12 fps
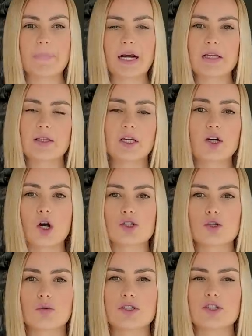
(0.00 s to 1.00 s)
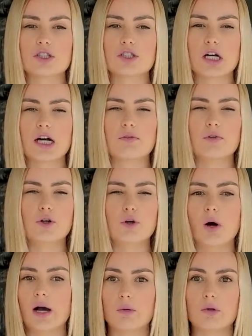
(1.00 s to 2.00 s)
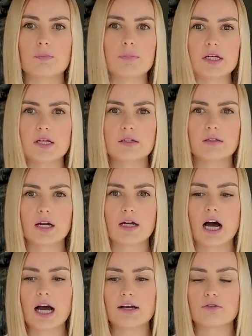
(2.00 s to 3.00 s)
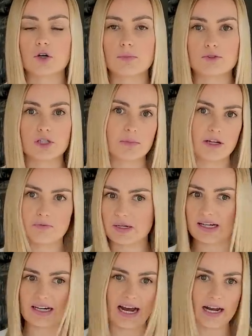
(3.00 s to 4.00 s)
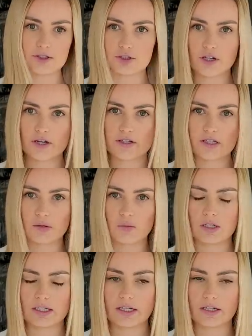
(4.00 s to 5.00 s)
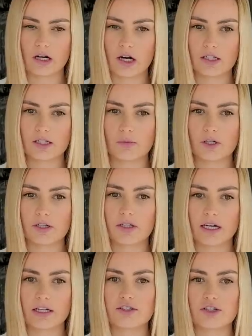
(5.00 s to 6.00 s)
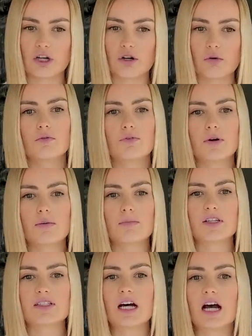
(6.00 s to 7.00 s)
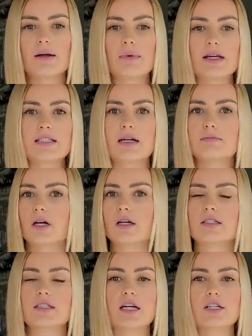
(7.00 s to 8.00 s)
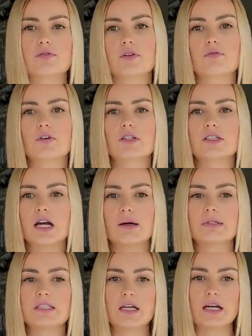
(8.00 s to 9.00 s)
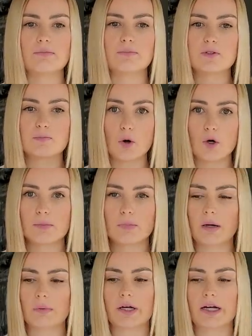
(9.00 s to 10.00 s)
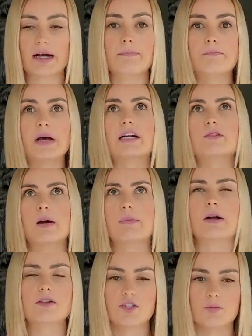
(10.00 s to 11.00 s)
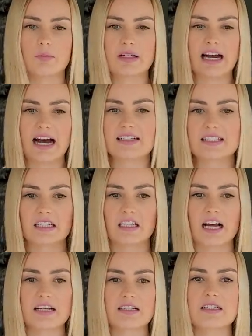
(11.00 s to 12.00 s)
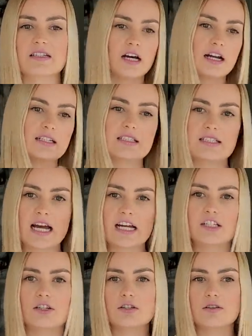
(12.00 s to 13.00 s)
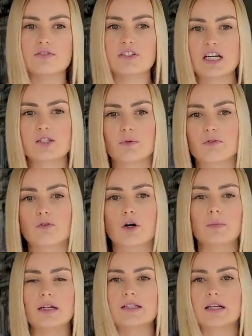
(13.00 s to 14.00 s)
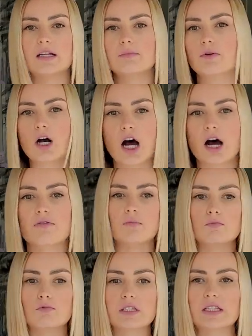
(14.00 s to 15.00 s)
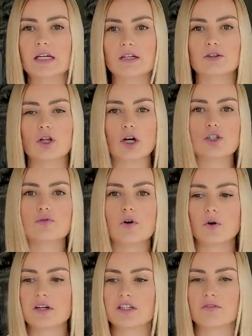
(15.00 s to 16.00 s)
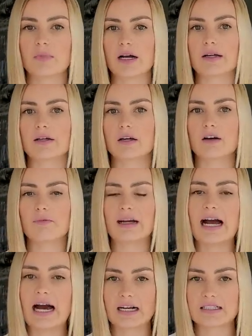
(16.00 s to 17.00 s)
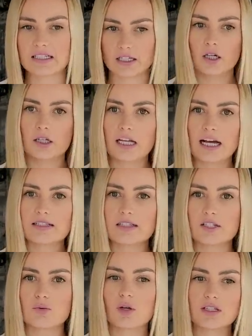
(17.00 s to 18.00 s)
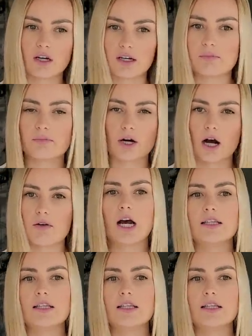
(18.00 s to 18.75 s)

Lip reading: But I think also it's just kind of who I would be. Like, I grew up dreaming of being an actress and working in Hollywood. And so from the time I stepped on a stage for the first time and spoke in public, I begged my parents to put me in acting classes, and I did 10 years of stage performance and improv. Really a large focus of my acting classes was on improv.